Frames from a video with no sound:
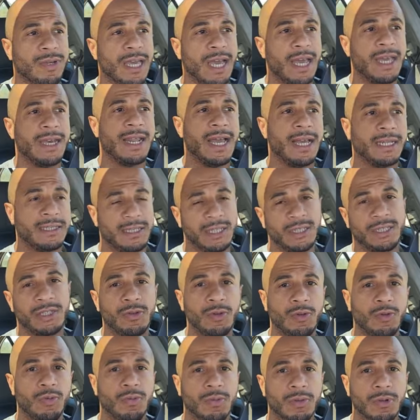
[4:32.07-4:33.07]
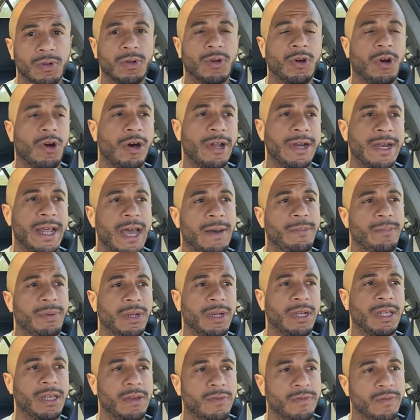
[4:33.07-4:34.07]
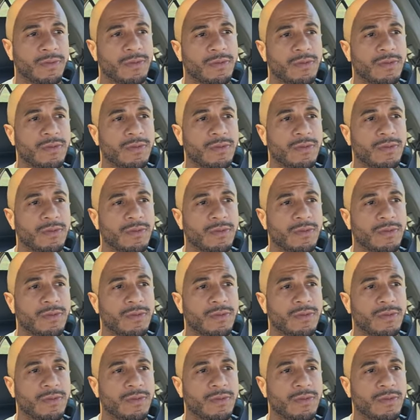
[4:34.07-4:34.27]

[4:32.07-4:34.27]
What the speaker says: can't execute on that belief.